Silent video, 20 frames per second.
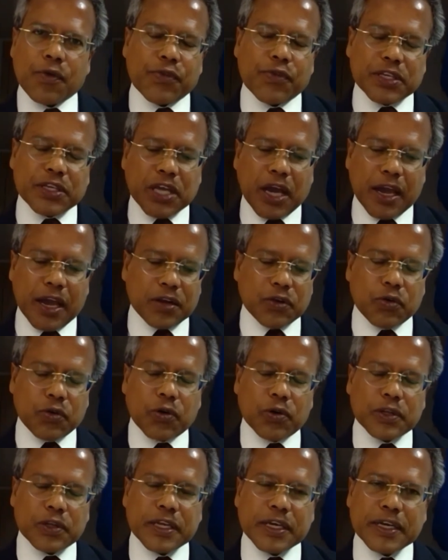which I
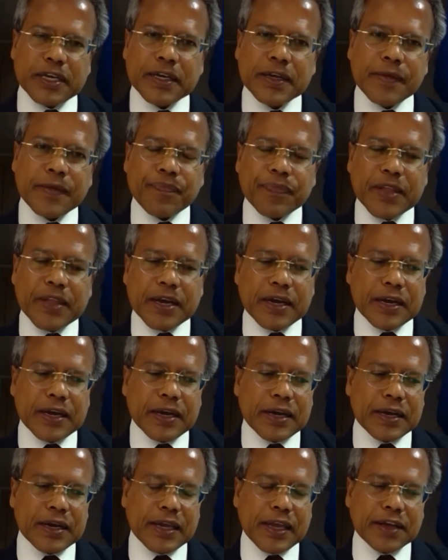call the
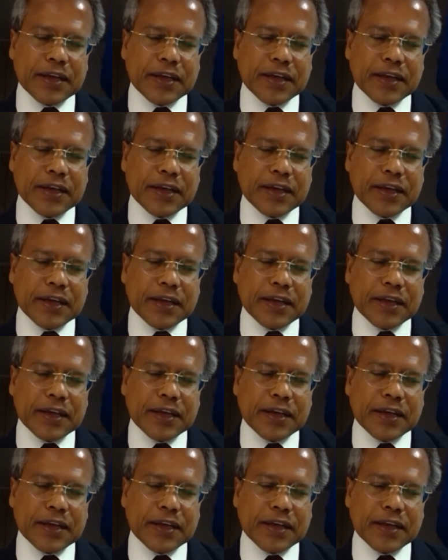uh,